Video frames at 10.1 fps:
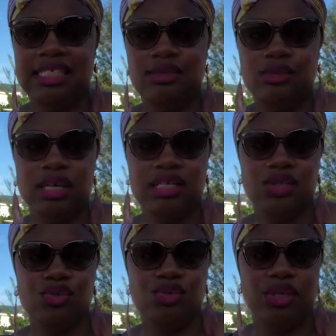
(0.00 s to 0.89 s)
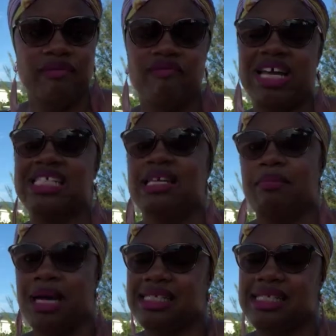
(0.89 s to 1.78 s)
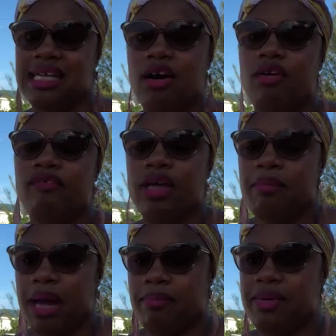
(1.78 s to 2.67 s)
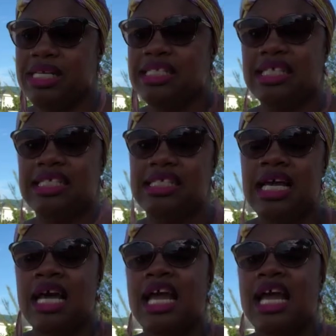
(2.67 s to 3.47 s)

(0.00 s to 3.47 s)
to invest in myself, in my business,